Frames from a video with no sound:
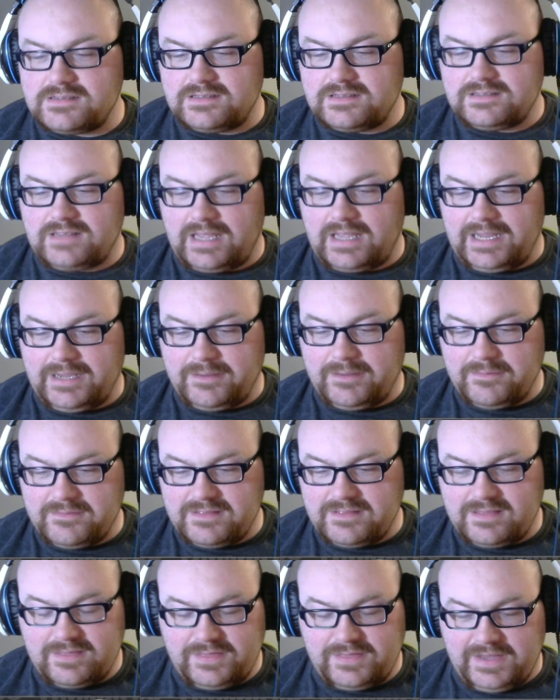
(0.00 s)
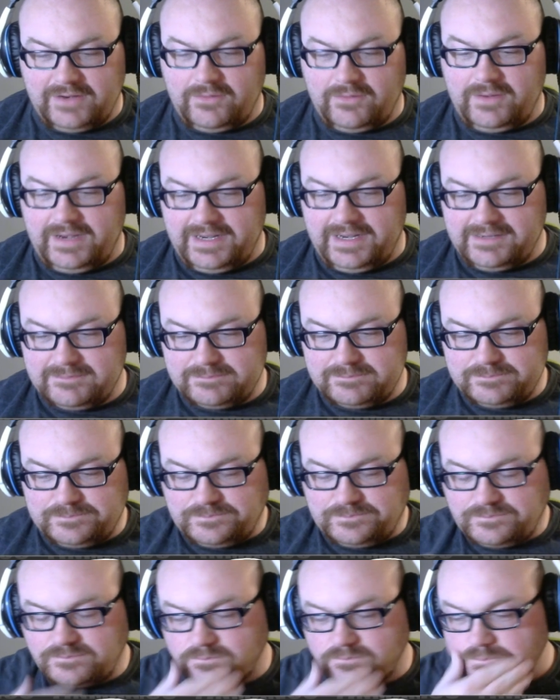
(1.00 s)
like theory
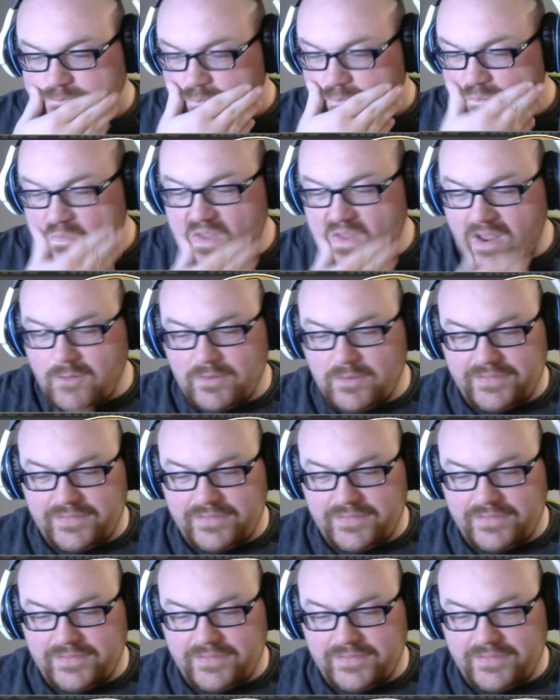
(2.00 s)
with